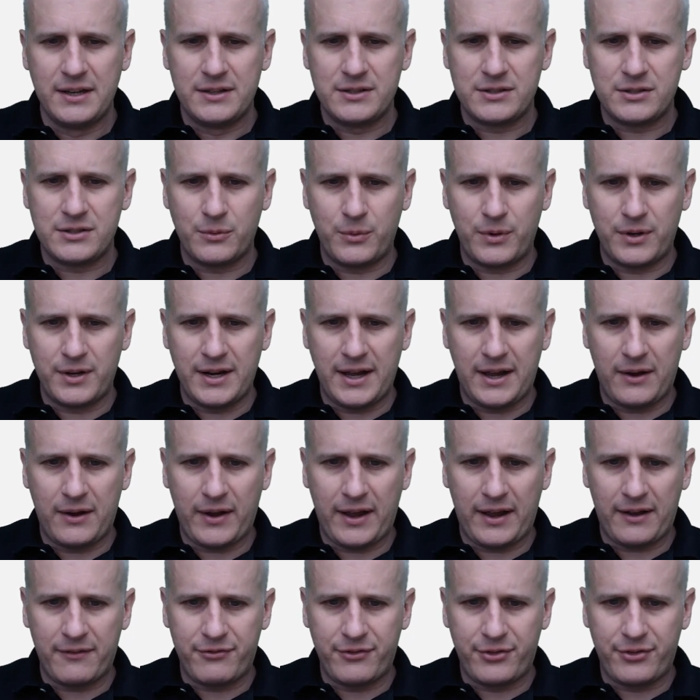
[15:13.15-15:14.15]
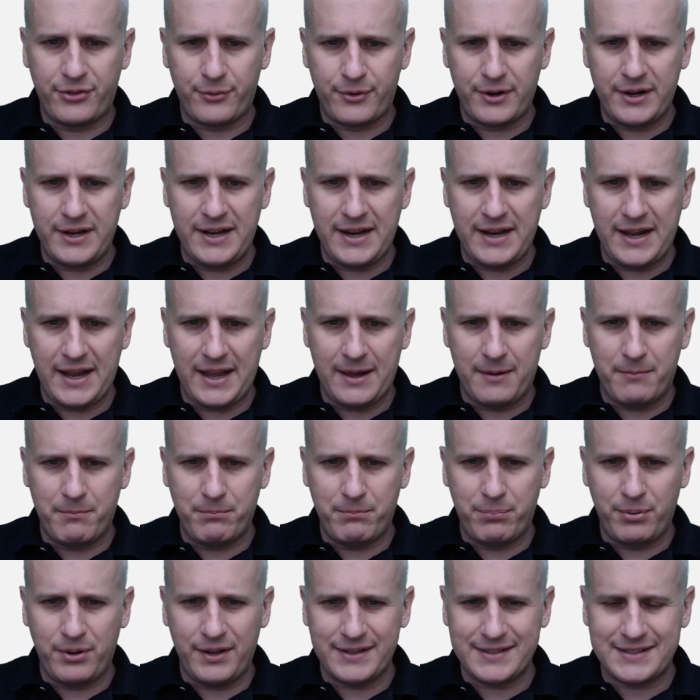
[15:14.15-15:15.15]
So we now have three
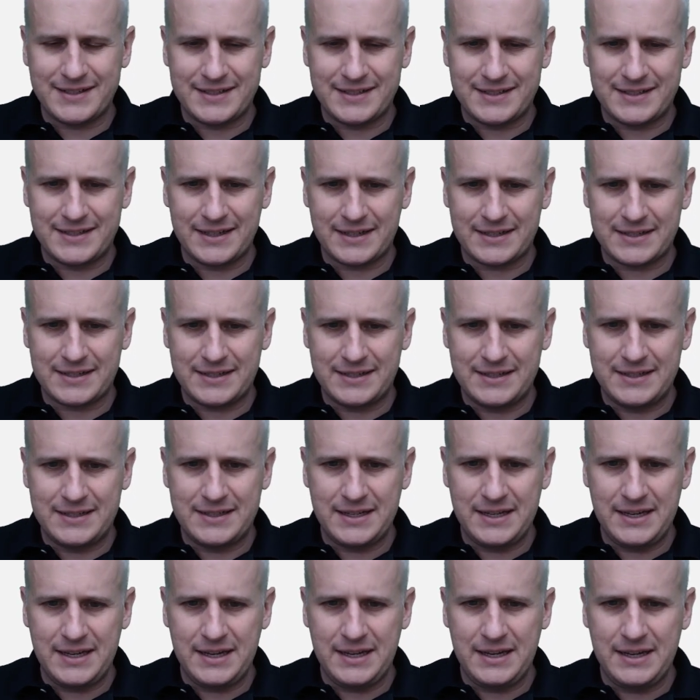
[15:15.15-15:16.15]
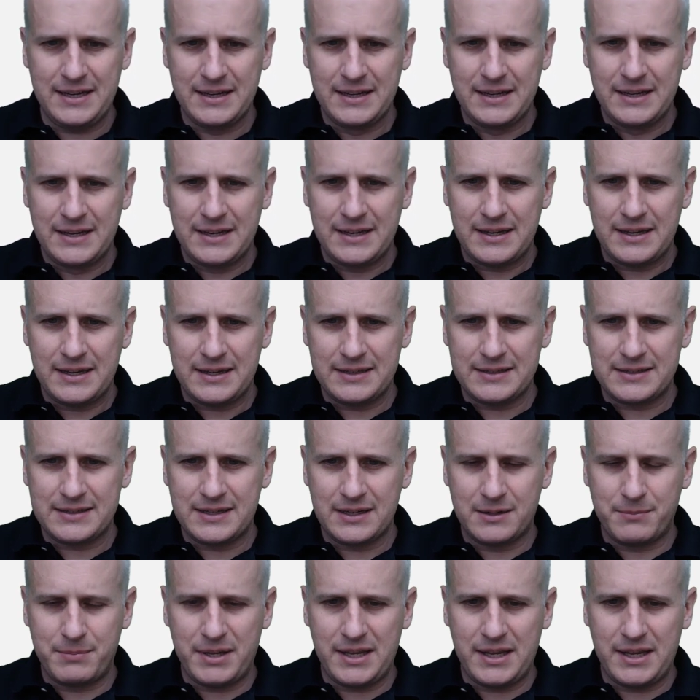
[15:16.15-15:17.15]
M plus six D is
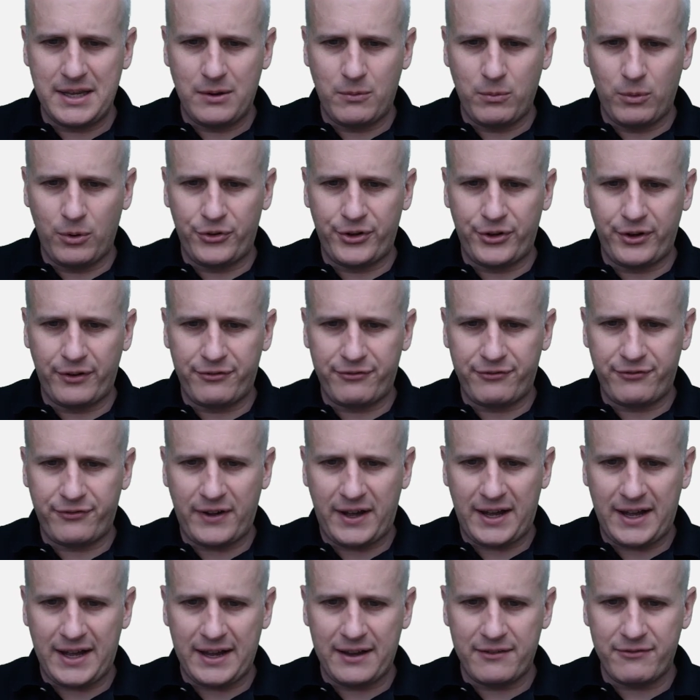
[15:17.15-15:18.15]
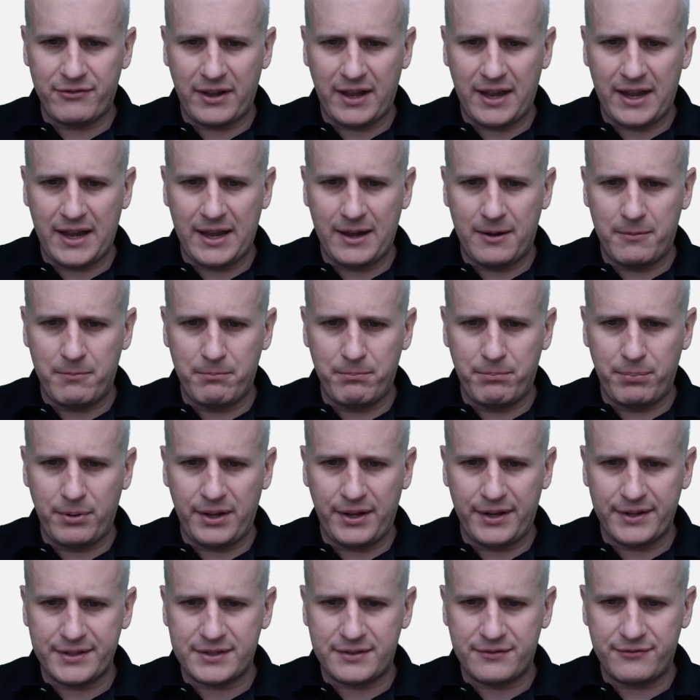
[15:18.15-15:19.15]
going to be equal to five M
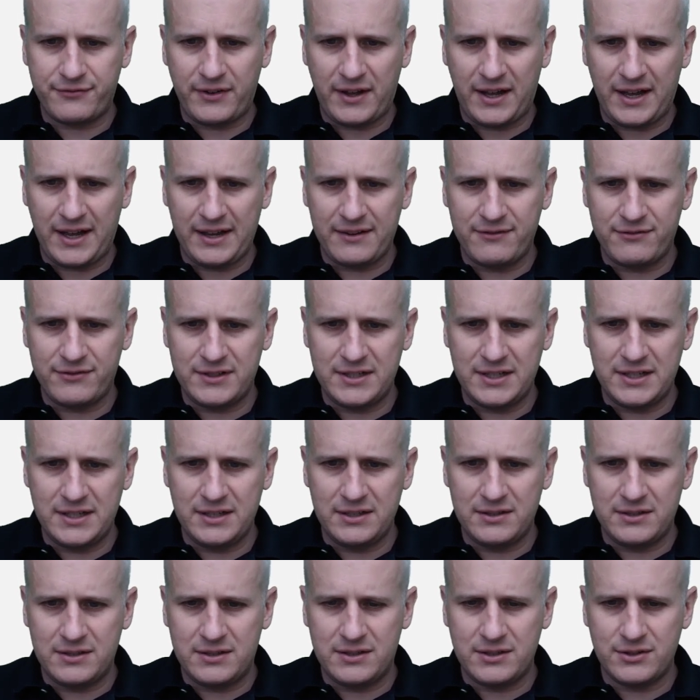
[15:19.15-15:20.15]
plus five D.